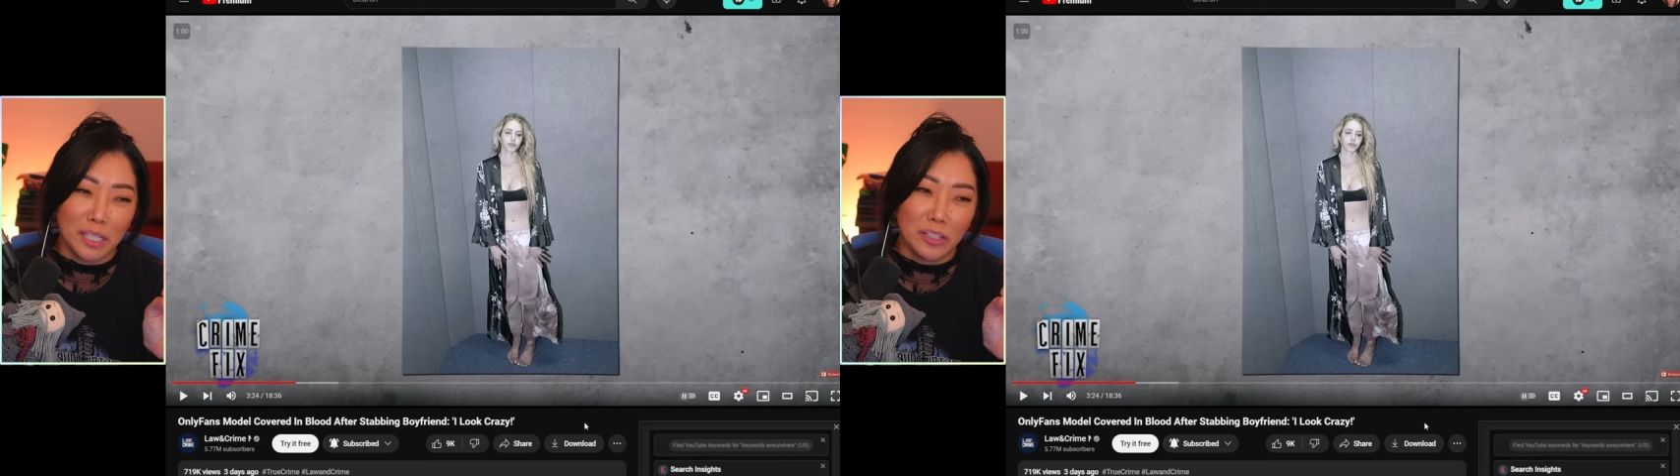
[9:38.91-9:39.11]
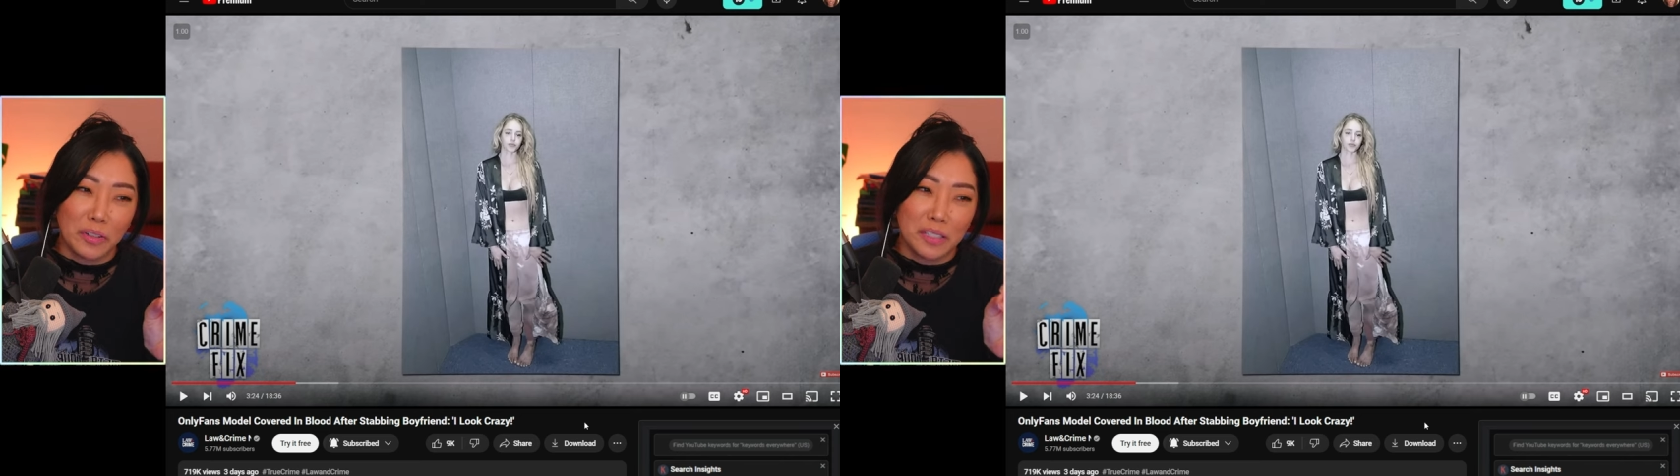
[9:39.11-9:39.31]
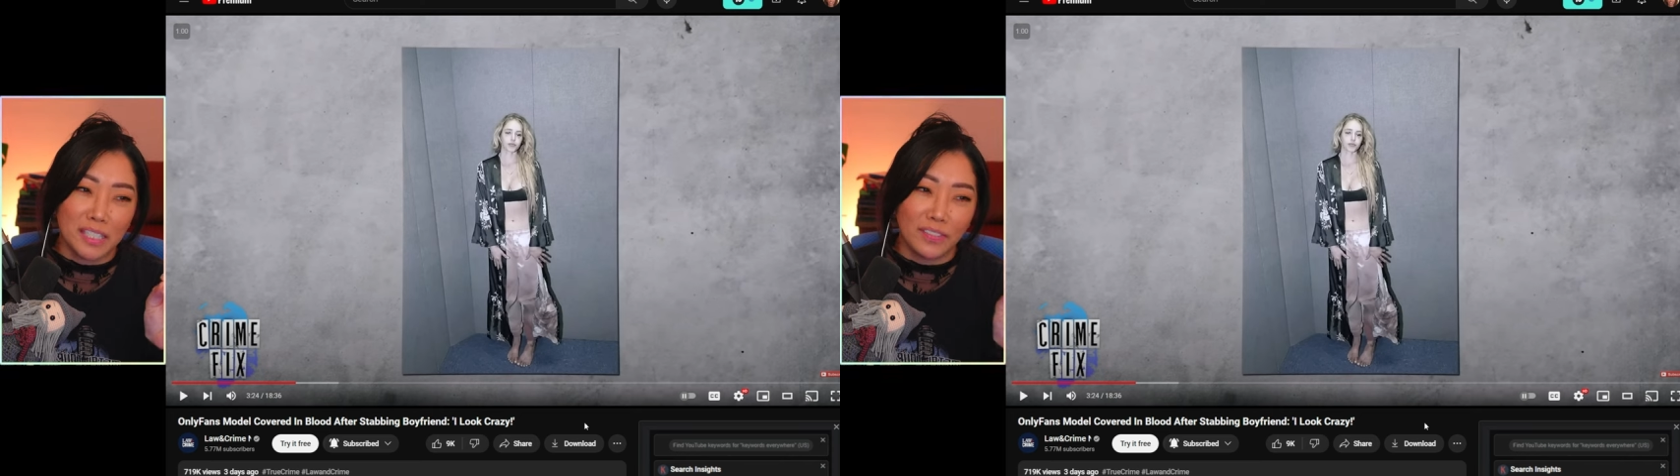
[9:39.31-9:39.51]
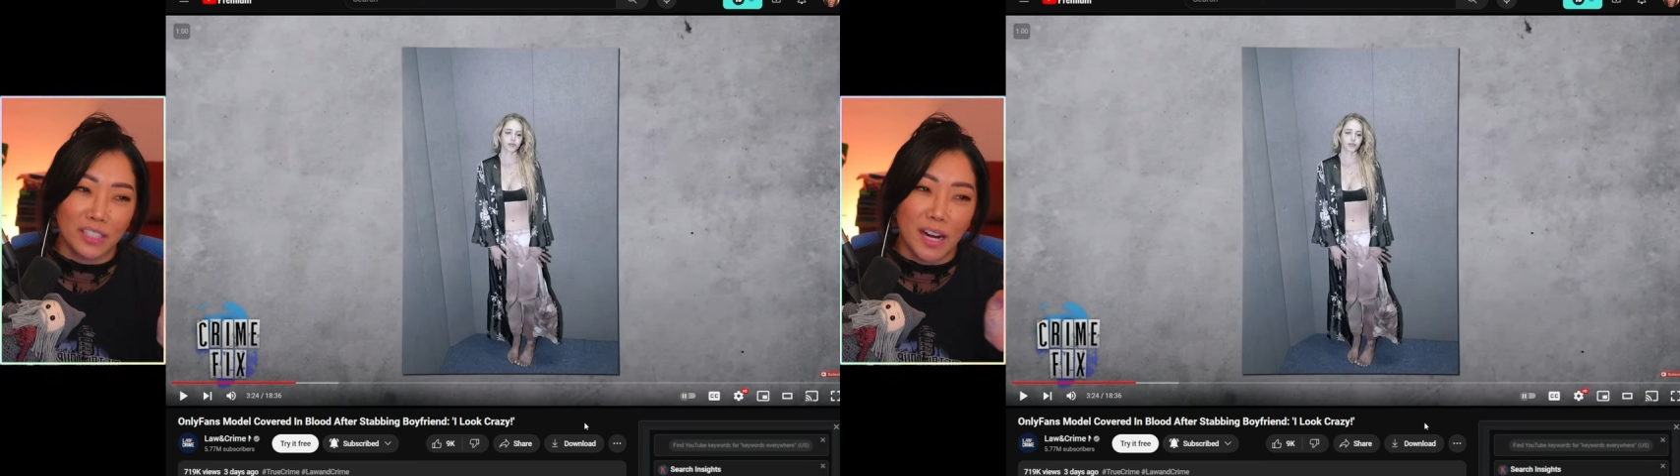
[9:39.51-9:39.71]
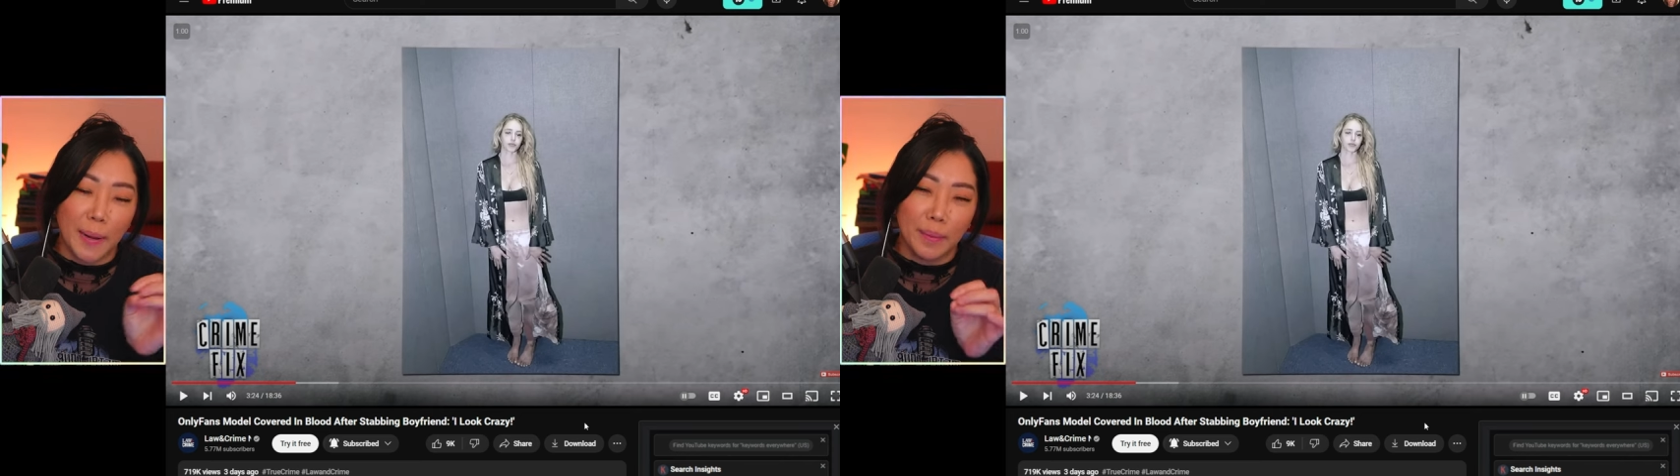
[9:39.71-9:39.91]
curious to see if the
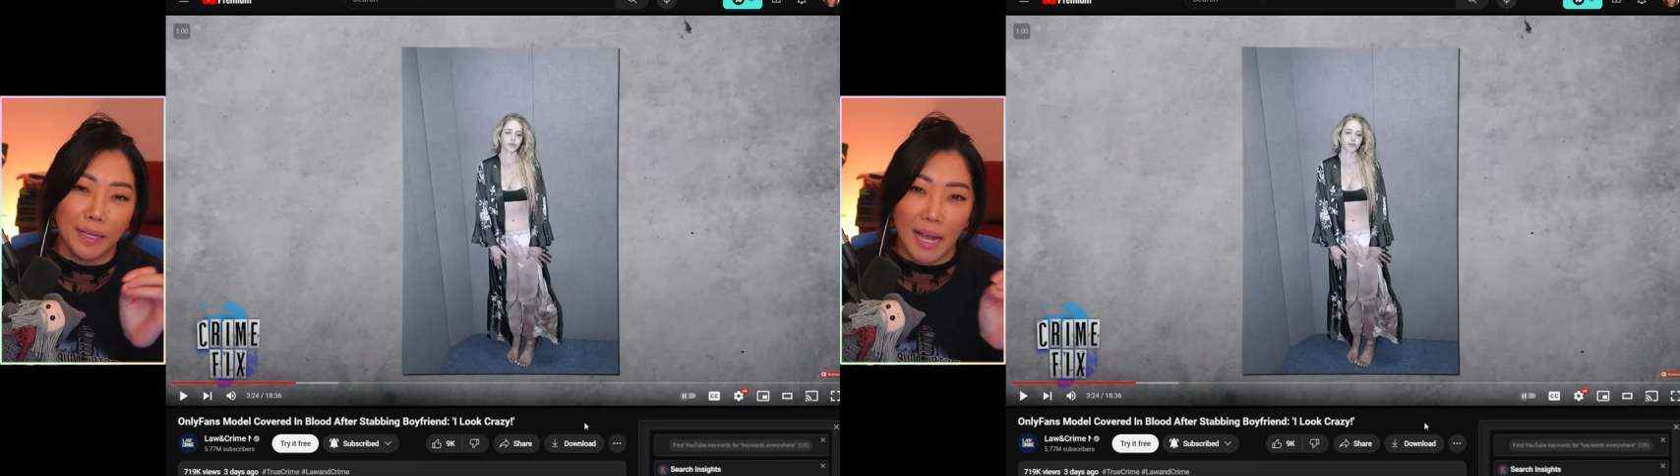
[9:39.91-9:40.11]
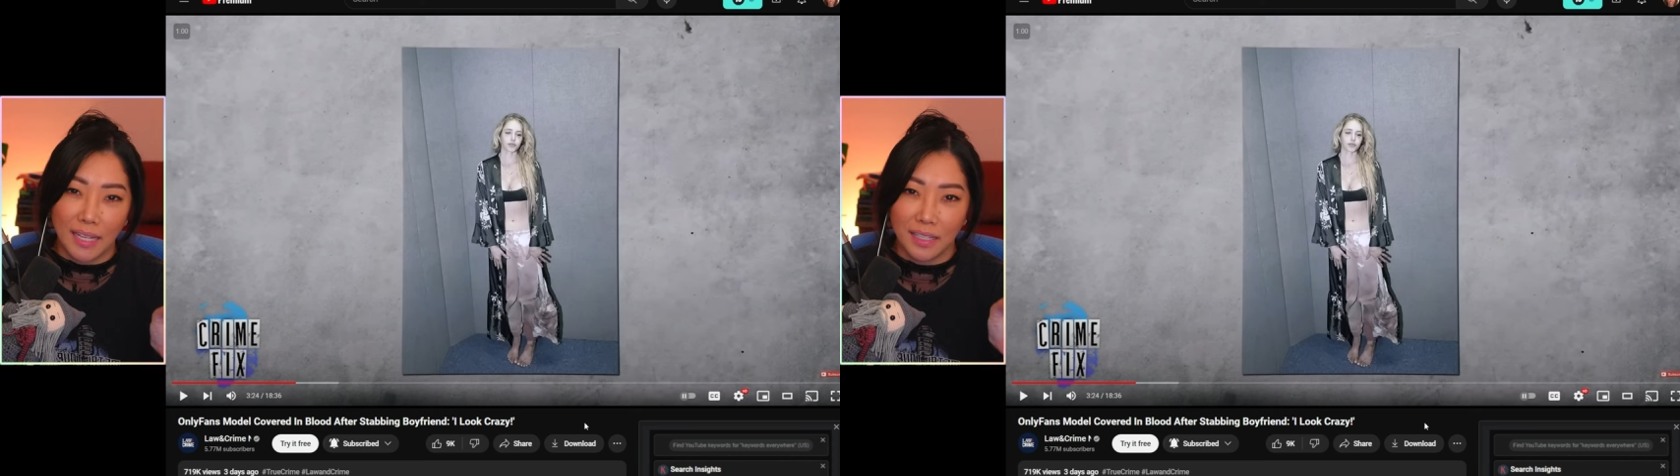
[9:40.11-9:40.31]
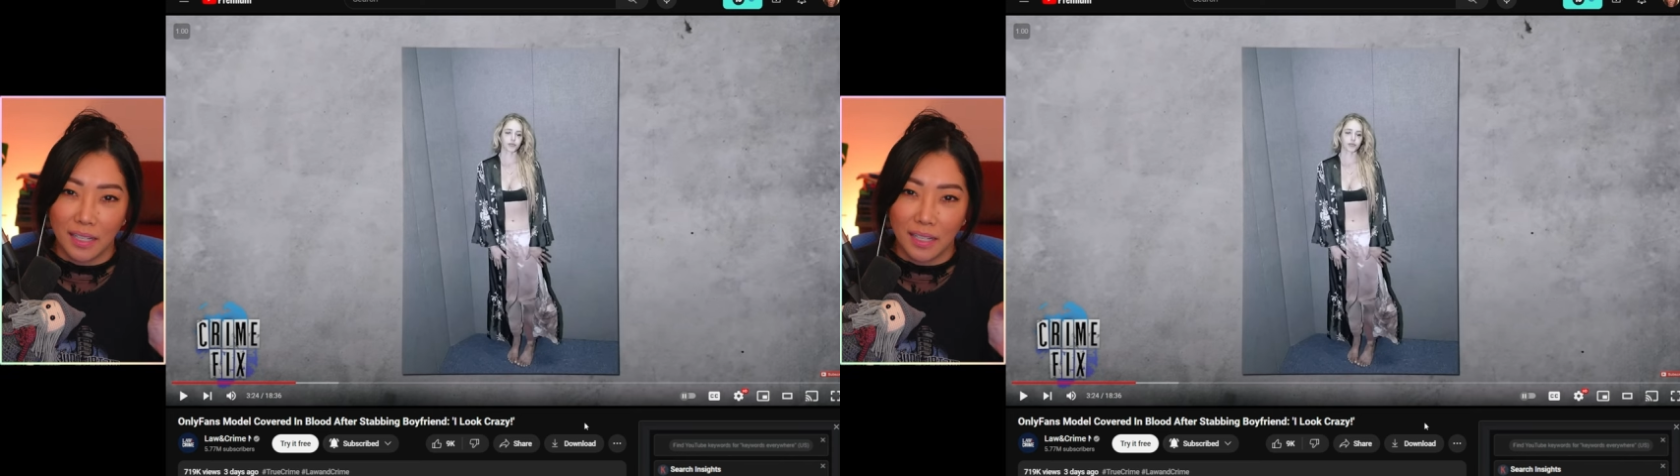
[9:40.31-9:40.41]
timeline adds